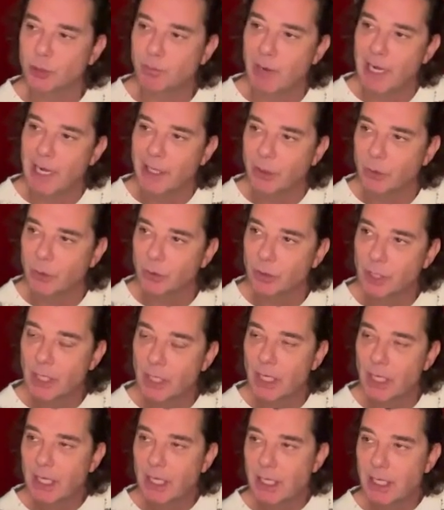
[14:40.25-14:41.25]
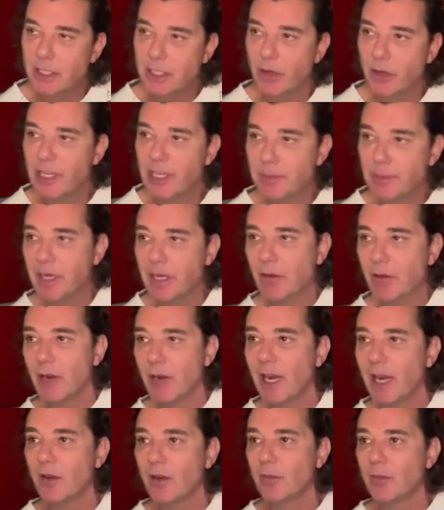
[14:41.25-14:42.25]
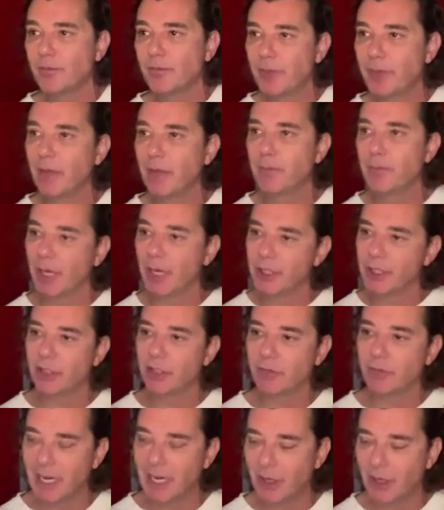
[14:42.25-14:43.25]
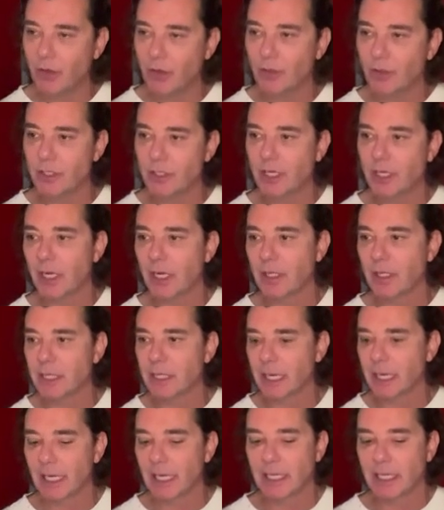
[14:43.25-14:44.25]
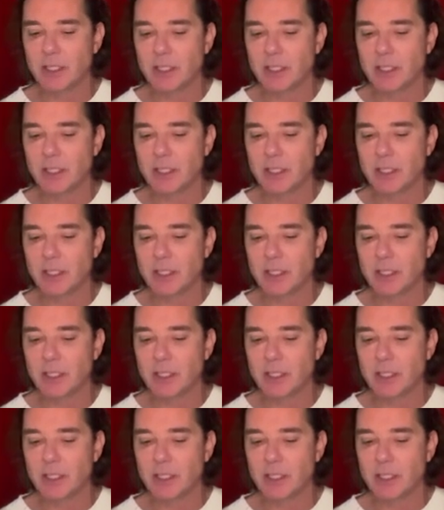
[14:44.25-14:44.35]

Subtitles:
Michael. So he'd been around big budget records and understanding that.